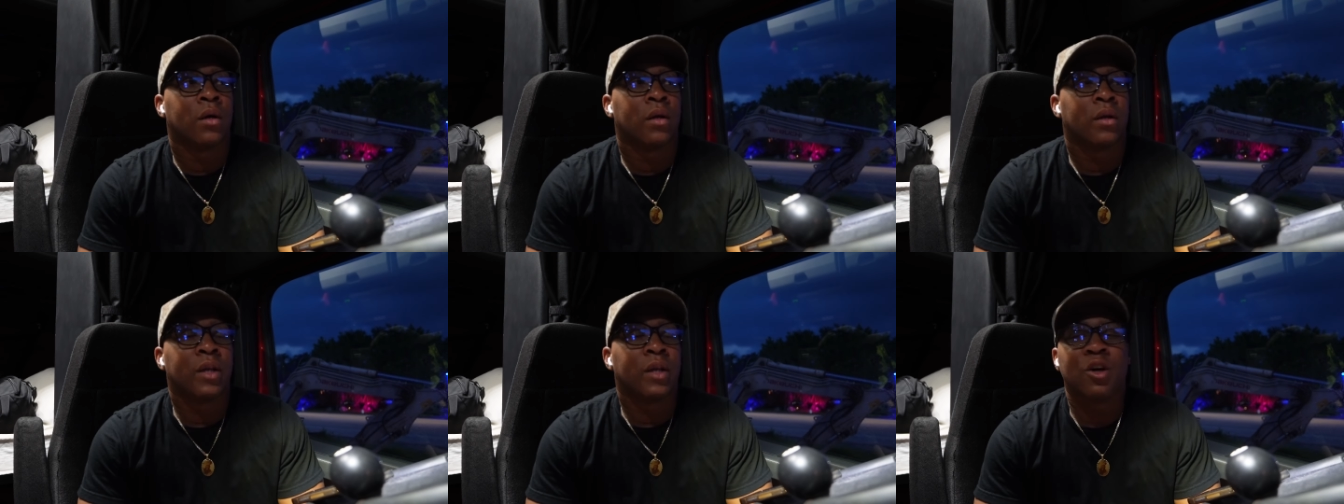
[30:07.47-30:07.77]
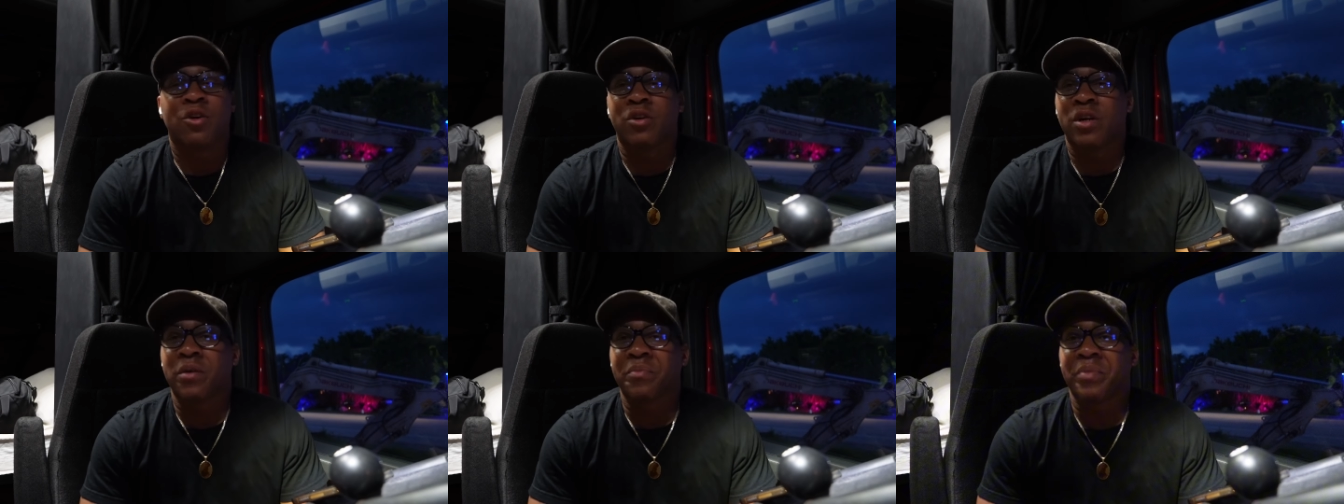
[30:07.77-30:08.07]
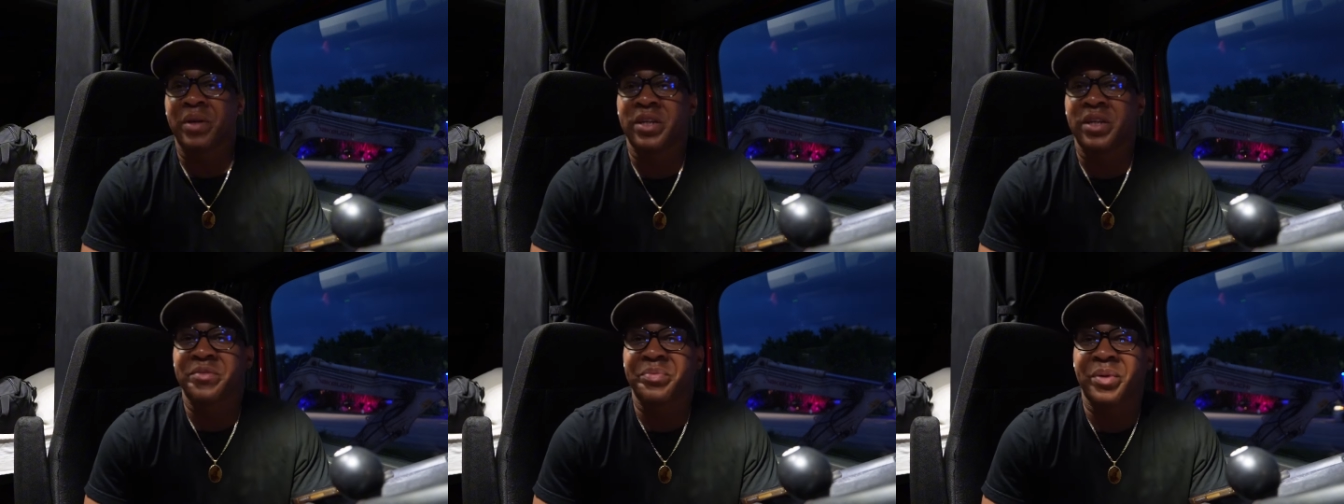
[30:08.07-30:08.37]
no
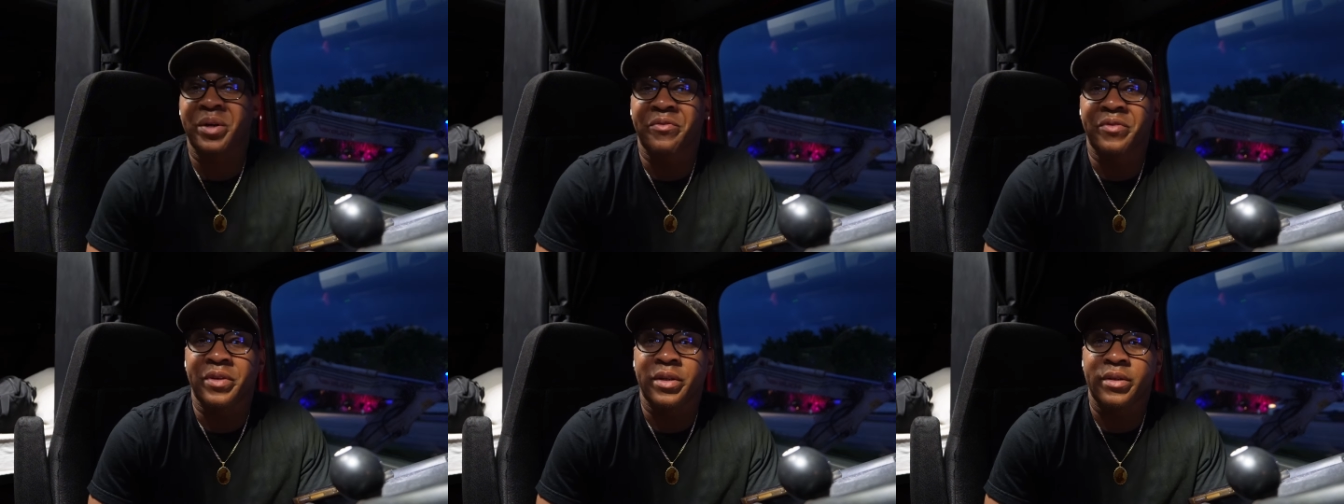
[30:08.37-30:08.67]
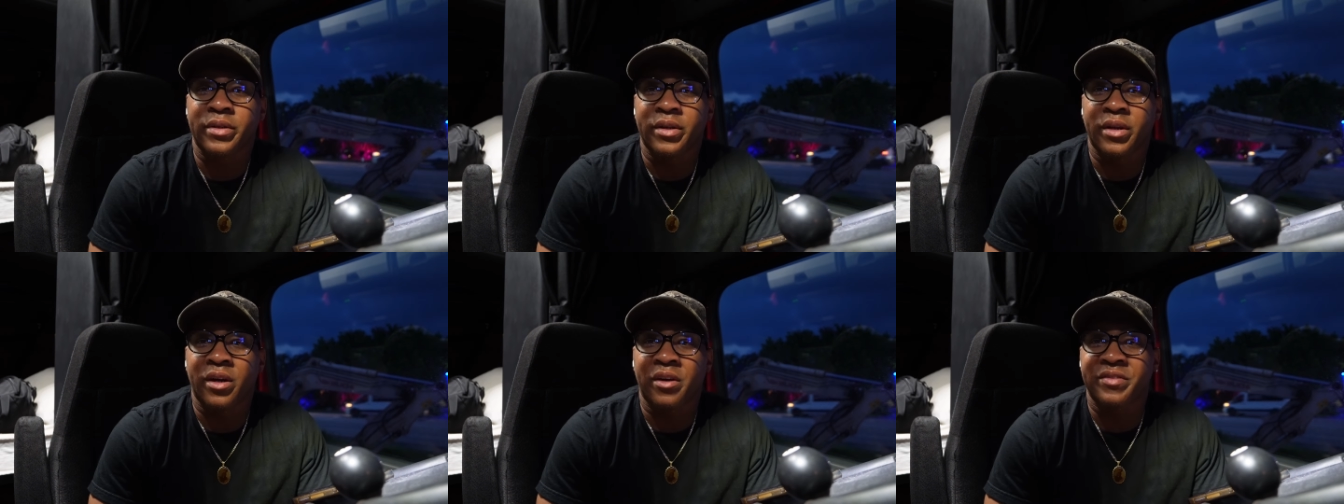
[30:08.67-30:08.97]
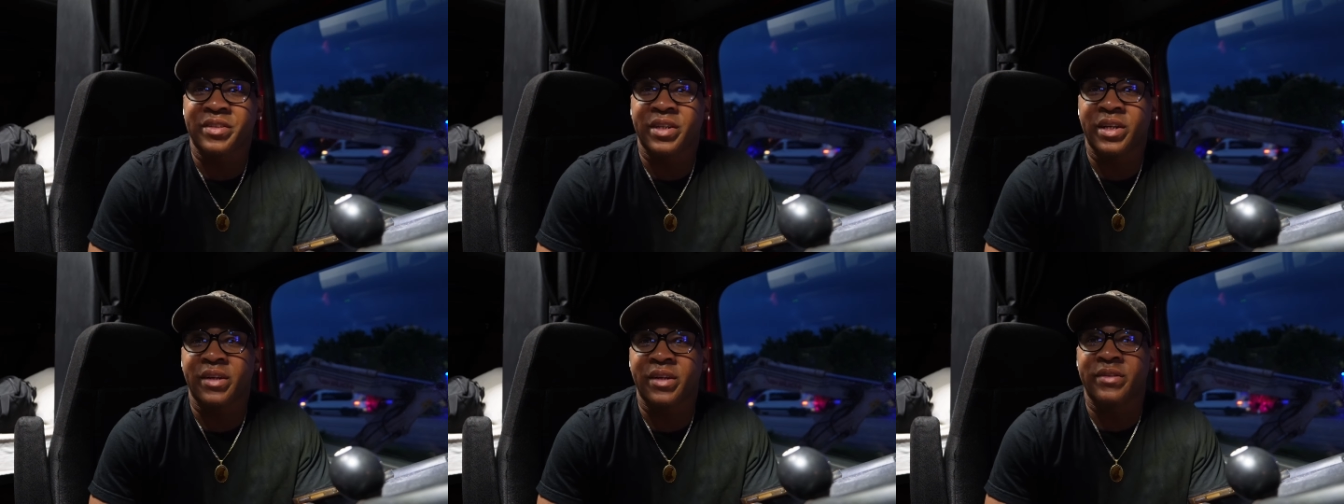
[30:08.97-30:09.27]
company is perfect. You know
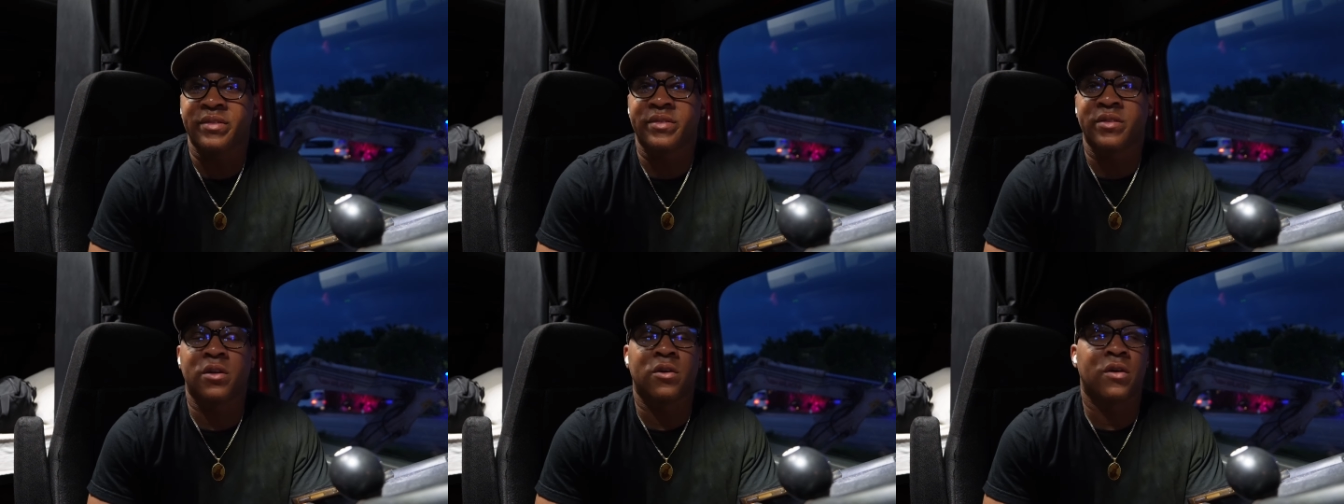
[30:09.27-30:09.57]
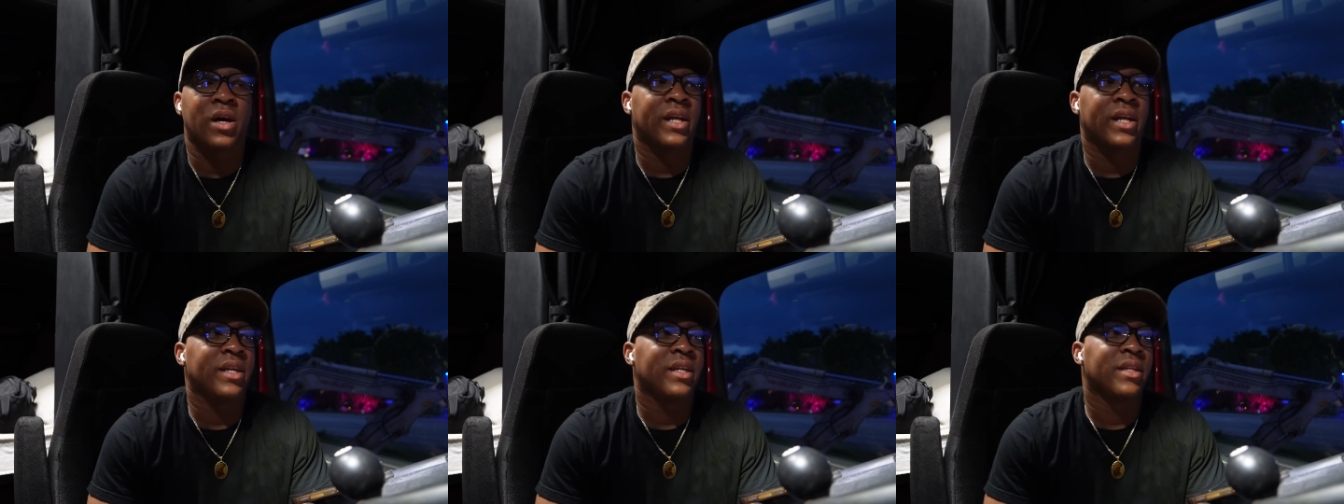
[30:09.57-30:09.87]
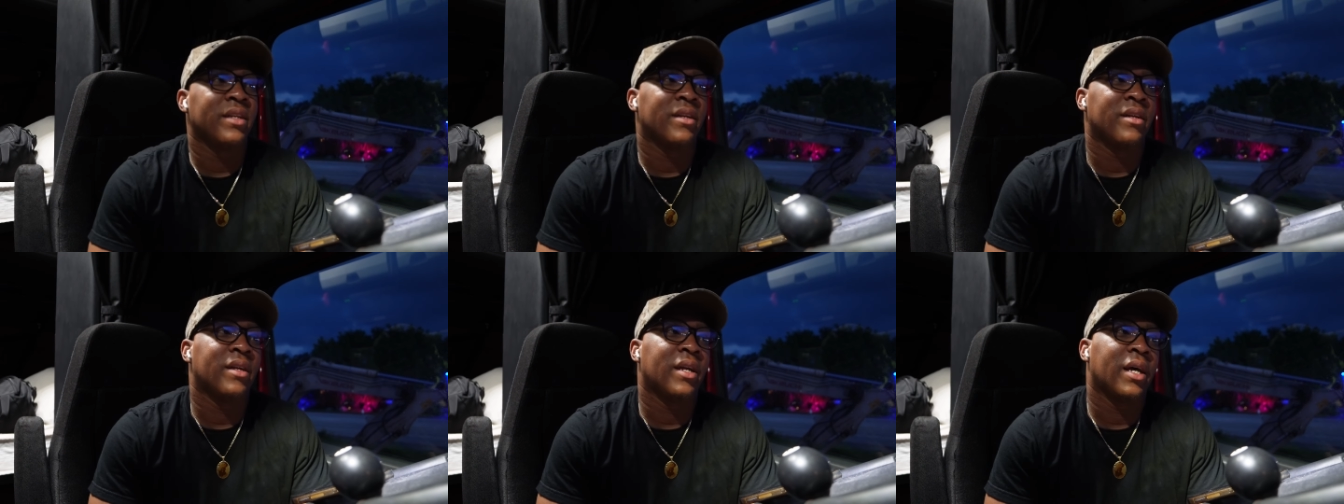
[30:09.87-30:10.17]
what I'm saying? So at the
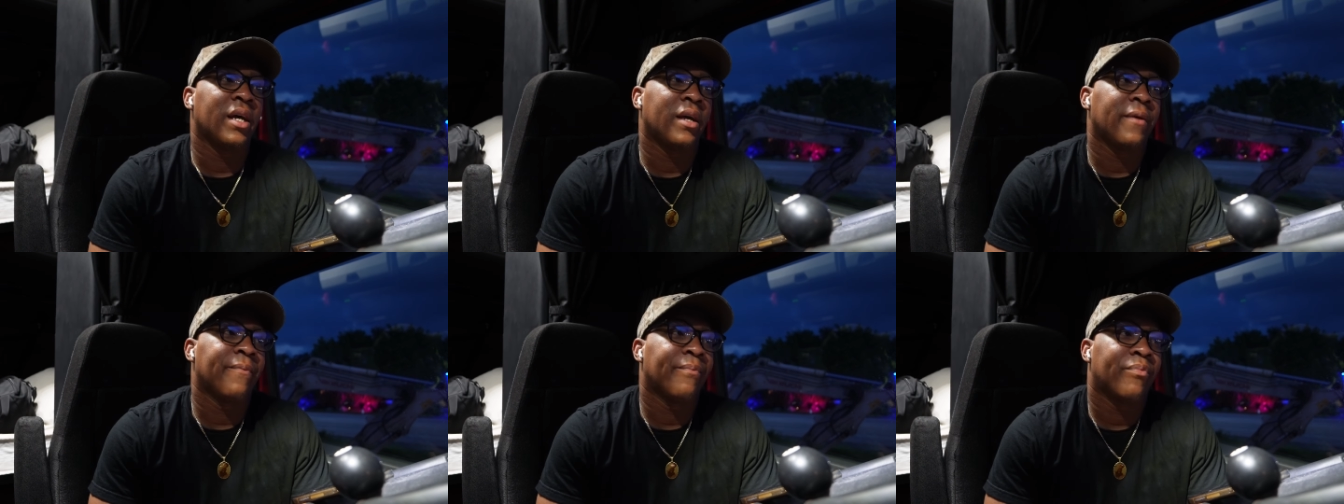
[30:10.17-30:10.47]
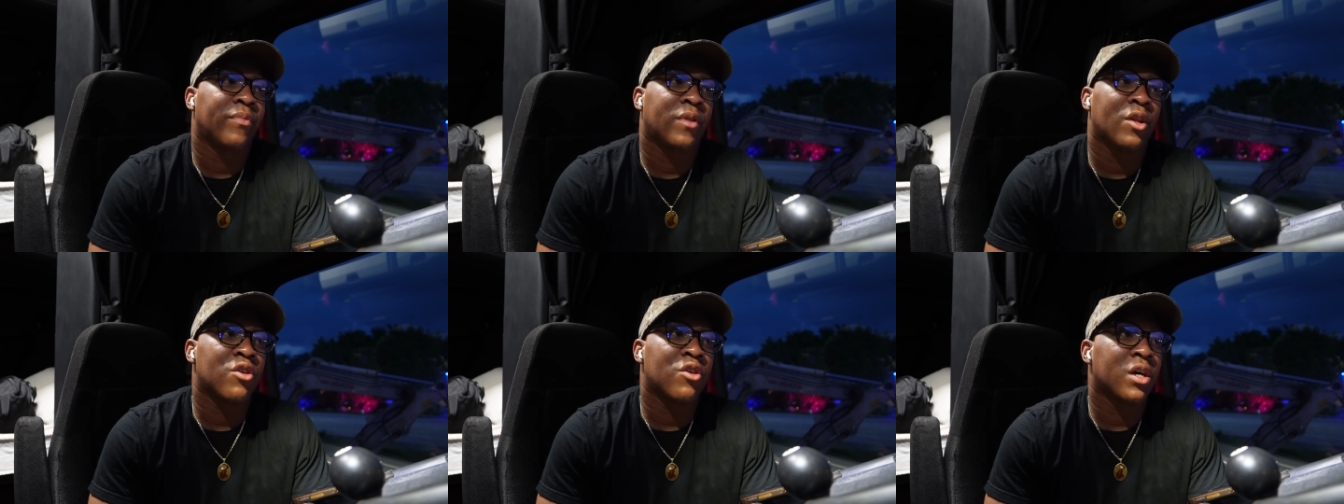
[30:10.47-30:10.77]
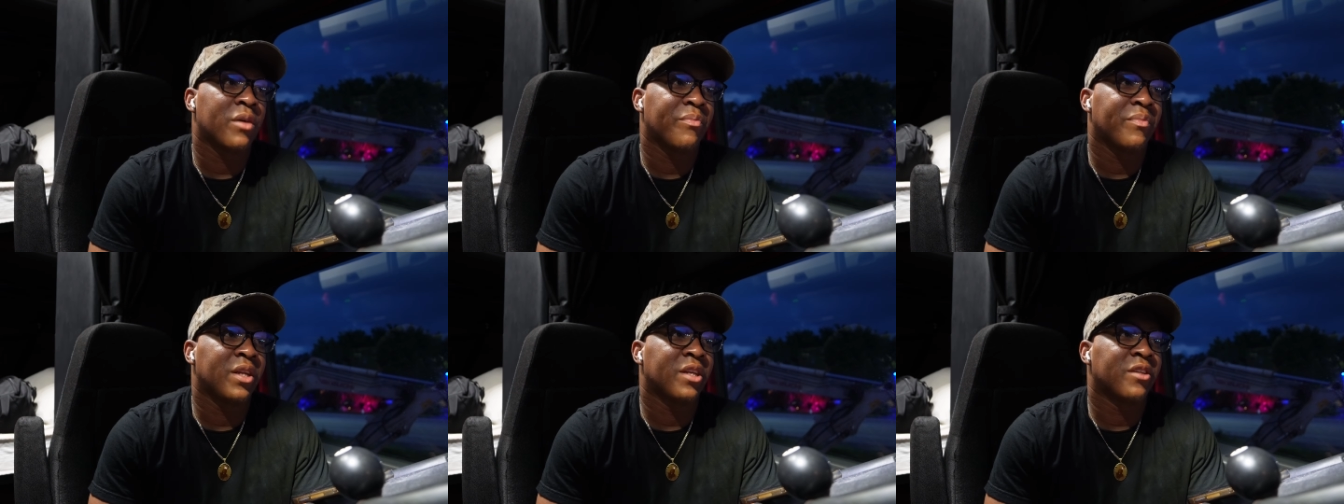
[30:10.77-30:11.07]
end of the day, no
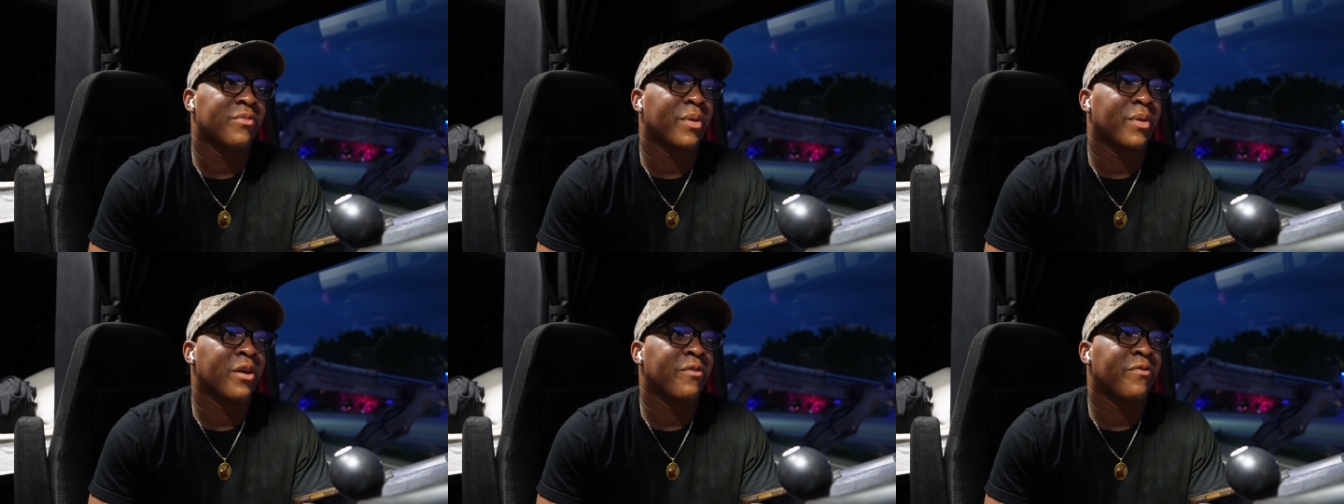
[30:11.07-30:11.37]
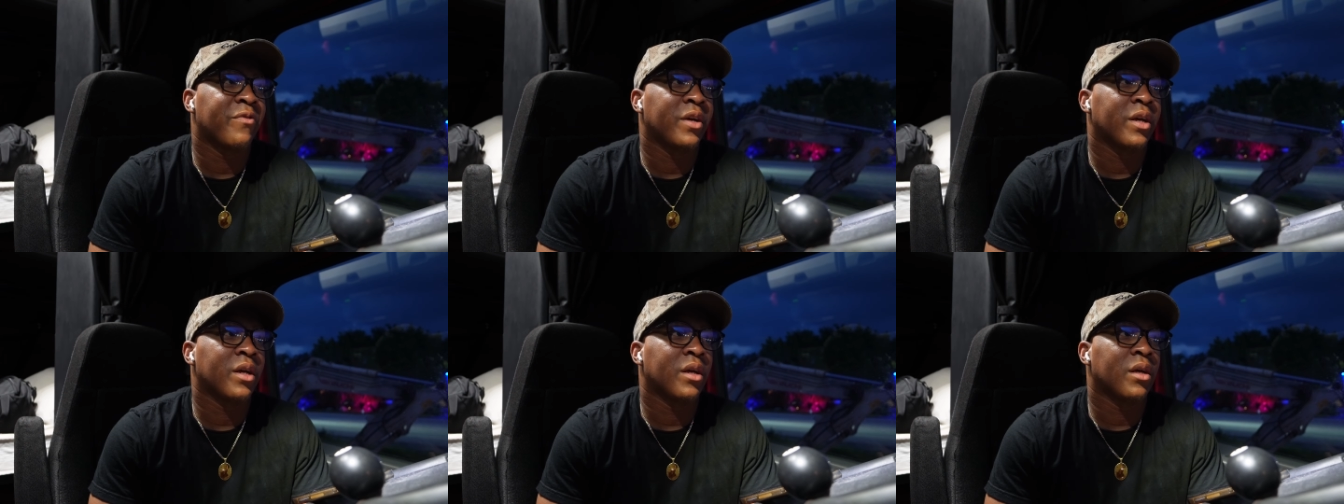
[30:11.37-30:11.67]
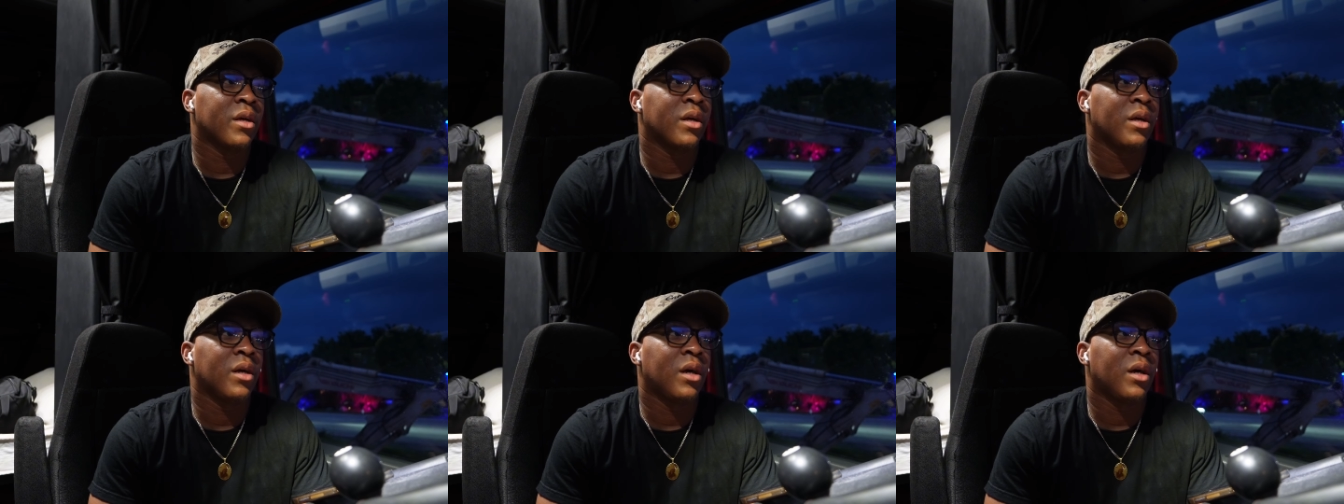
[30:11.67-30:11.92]
company is perfect.